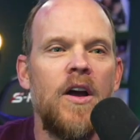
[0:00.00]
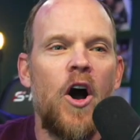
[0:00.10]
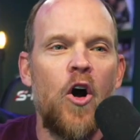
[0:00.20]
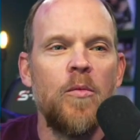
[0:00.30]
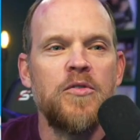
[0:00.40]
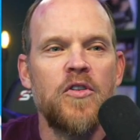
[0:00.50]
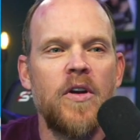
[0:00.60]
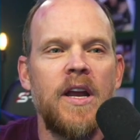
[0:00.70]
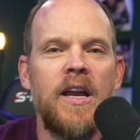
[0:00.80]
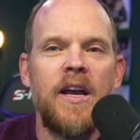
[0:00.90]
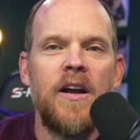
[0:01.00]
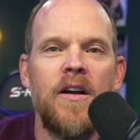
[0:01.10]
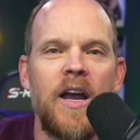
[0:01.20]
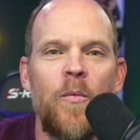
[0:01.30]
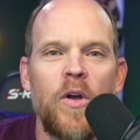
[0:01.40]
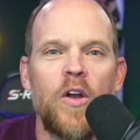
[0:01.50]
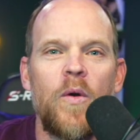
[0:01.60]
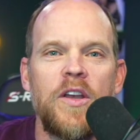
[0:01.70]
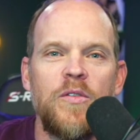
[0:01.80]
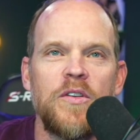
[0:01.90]
home screen here, and we're
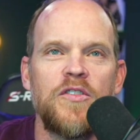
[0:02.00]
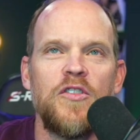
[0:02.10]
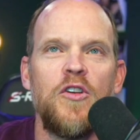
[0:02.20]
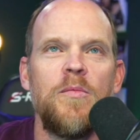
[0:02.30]
going to assume